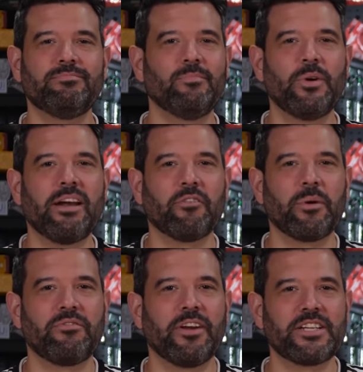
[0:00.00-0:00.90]
whenever
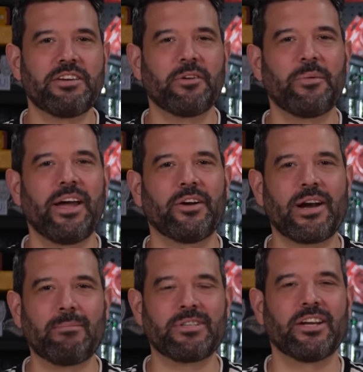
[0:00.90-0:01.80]
we finish giving away a
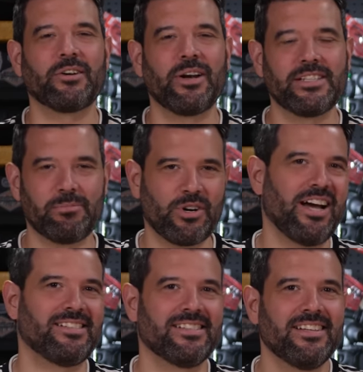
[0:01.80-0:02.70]
crap ton of crazy
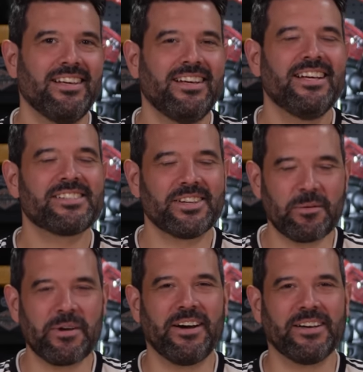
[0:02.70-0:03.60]
prizes. It's going to be